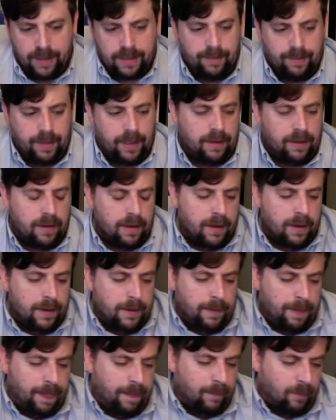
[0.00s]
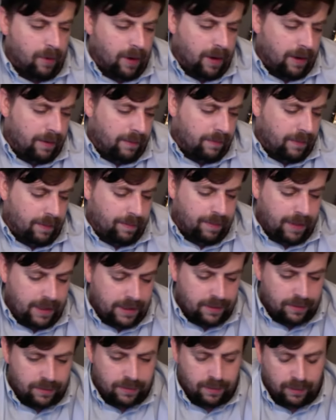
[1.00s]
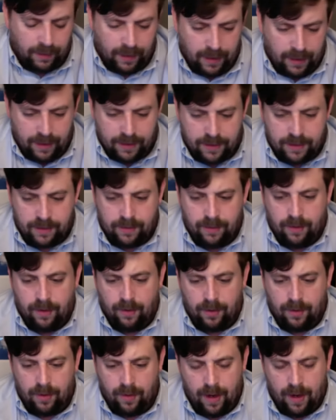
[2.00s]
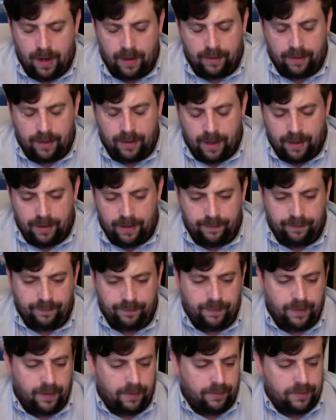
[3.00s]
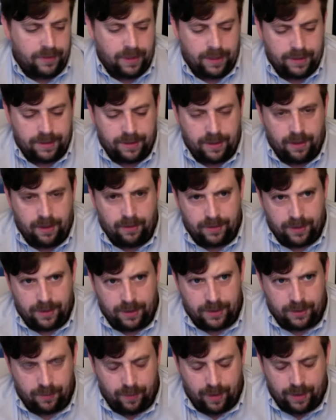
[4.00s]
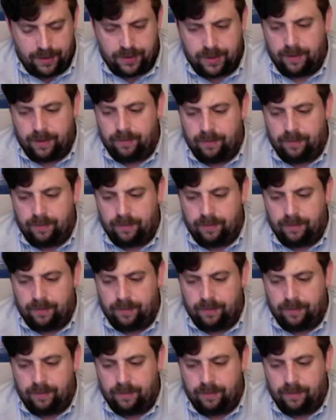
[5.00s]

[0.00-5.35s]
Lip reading: I mean, when the piece was released, you had kind of, just the OG Switch, and,